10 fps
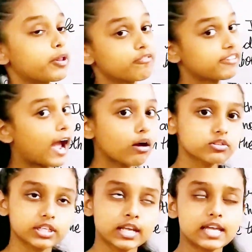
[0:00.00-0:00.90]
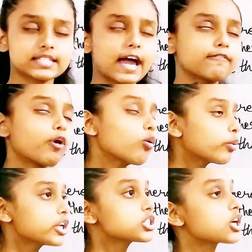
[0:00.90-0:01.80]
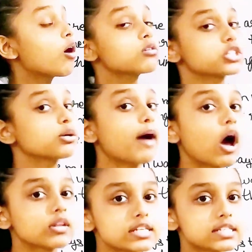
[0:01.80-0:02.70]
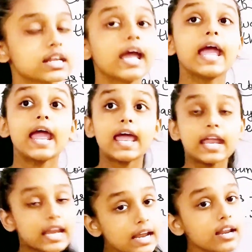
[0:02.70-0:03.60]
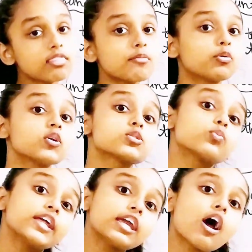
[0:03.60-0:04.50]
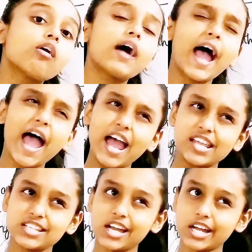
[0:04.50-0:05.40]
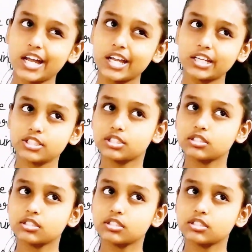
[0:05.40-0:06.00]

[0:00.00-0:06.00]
of counting, as I've already told you about this. And in the previous video, as I